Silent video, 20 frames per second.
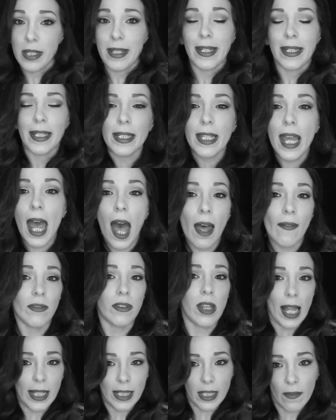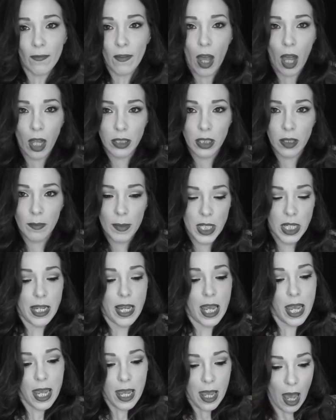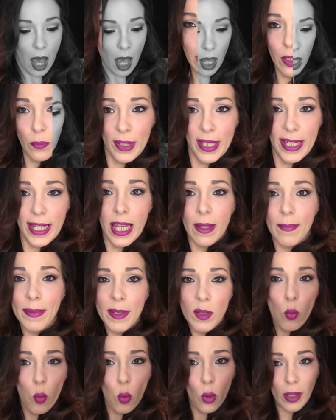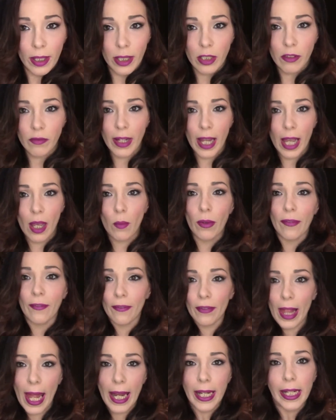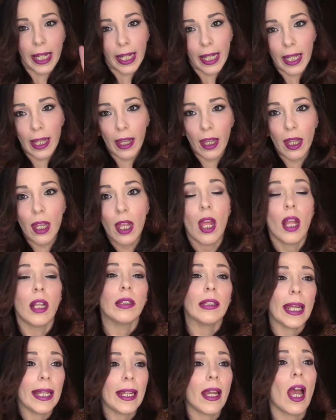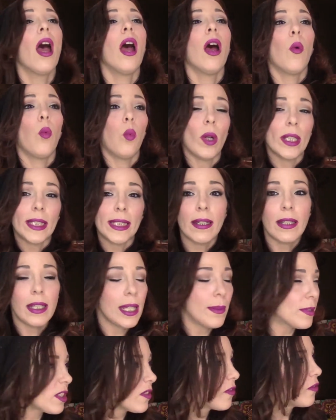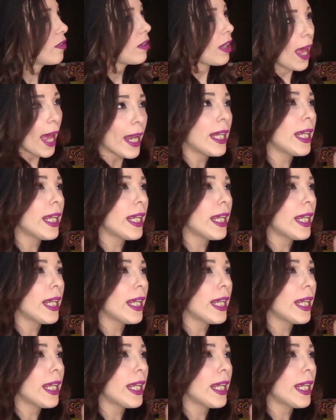You need to have lots of volume in your hair. You can't be walking around with flat hair like, what's her name's flat